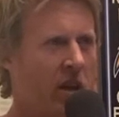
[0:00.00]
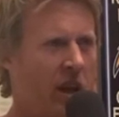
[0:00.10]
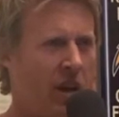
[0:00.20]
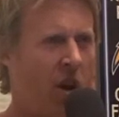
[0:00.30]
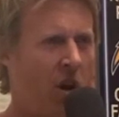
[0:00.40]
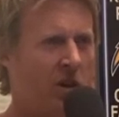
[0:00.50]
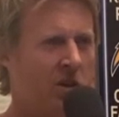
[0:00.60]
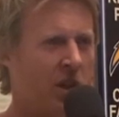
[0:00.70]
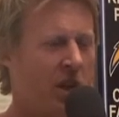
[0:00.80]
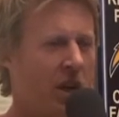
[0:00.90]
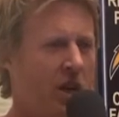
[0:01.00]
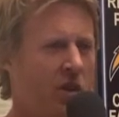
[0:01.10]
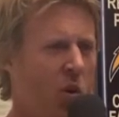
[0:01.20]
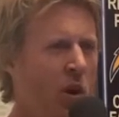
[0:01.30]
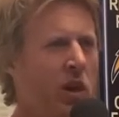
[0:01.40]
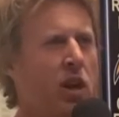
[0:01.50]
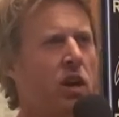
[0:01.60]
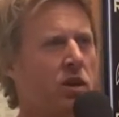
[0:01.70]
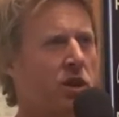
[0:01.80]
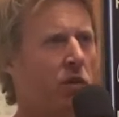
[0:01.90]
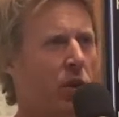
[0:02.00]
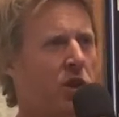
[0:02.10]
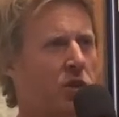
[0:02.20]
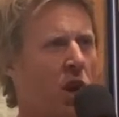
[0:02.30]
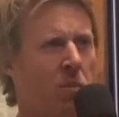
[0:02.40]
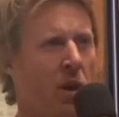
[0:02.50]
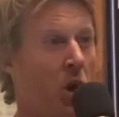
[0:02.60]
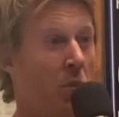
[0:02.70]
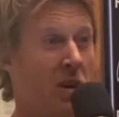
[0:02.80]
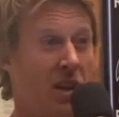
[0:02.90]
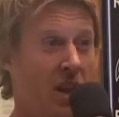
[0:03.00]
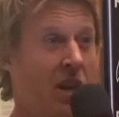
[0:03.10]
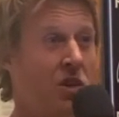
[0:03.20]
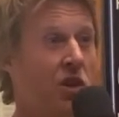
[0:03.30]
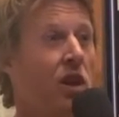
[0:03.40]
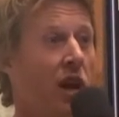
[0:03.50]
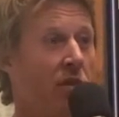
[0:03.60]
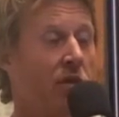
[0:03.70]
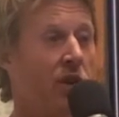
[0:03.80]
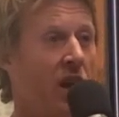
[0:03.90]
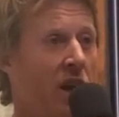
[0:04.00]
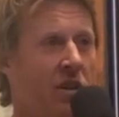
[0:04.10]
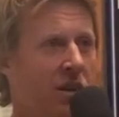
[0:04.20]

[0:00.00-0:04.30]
And honestly, 20 years of a restaurant being open each and every day.